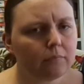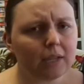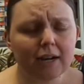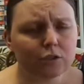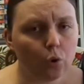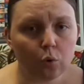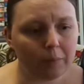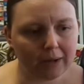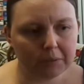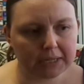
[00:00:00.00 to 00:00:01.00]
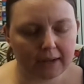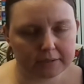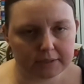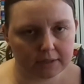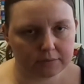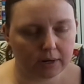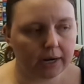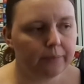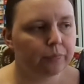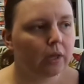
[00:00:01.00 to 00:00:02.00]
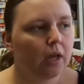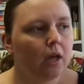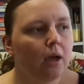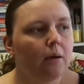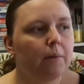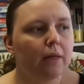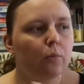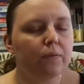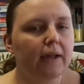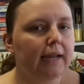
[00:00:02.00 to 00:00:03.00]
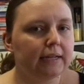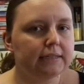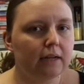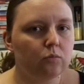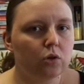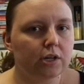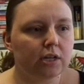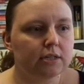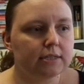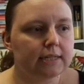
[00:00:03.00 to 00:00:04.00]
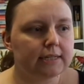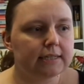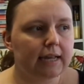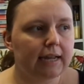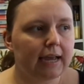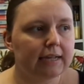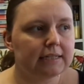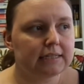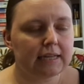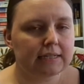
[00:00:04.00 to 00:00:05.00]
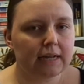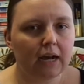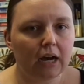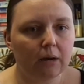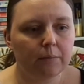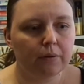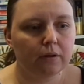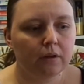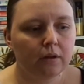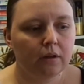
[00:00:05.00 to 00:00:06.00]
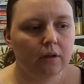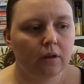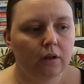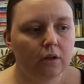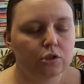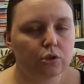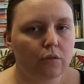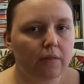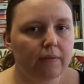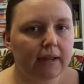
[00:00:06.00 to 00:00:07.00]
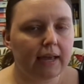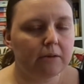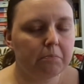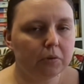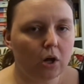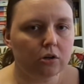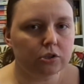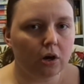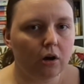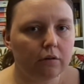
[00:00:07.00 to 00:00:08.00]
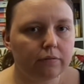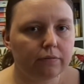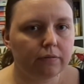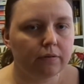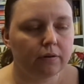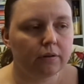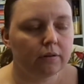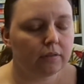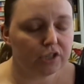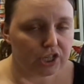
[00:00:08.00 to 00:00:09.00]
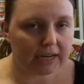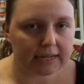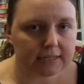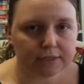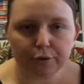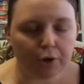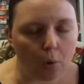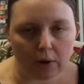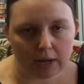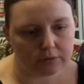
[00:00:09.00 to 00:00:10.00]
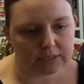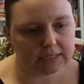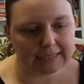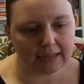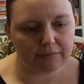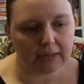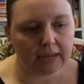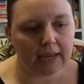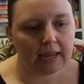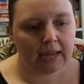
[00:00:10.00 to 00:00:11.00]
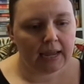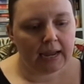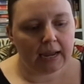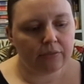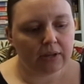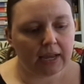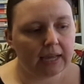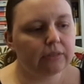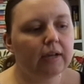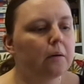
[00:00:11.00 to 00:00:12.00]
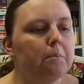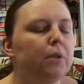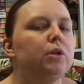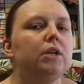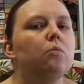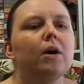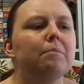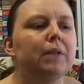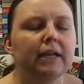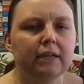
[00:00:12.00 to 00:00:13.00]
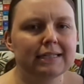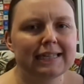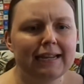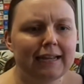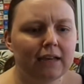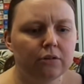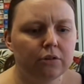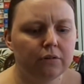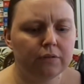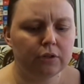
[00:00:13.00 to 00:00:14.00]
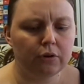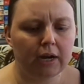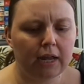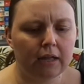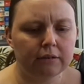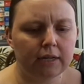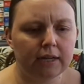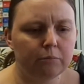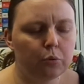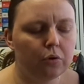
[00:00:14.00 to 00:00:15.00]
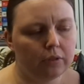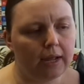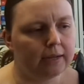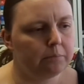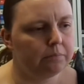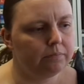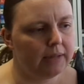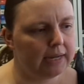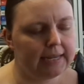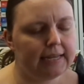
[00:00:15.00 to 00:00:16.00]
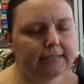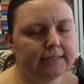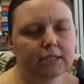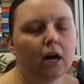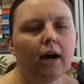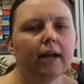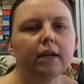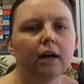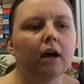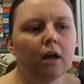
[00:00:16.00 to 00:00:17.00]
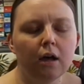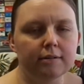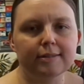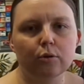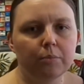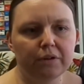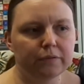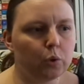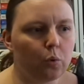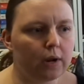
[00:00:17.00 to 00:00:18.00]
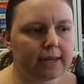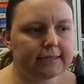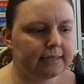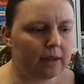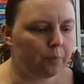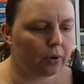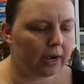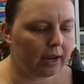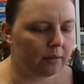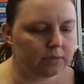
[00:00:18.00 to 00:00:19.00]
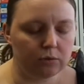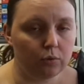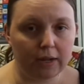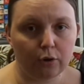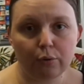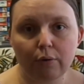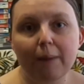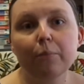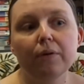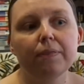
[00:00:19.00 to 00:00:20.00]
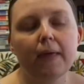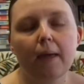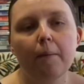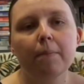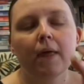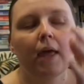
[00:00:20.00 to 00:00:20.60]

And it's all public access, right? But what they had done was, is they had set up so that they had blocked off the jetty so no one else could get there. And they had like a million and one blankets laid out all over the ground. They had bought like their kids' entire assortment of toys and their prams and all that crap with them.